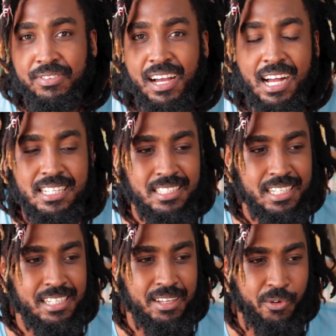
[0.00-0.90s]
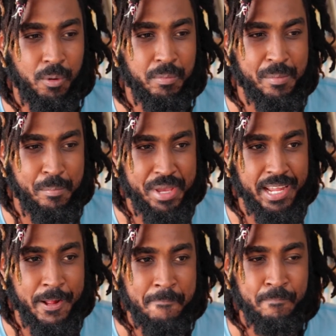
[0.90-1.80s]
As in, it will be
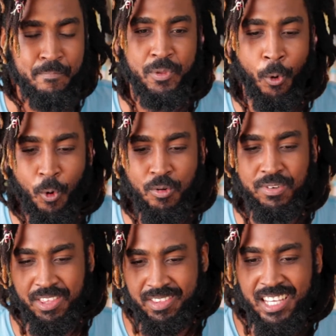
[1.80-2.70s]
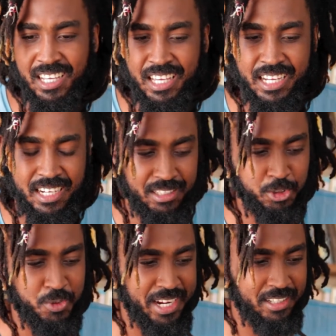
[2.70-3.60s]
me overthinking and
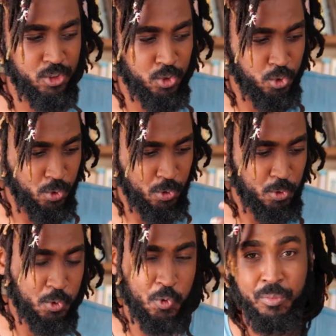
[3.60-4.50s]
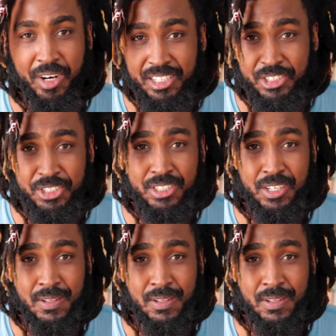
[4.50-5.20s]
trying to do too much.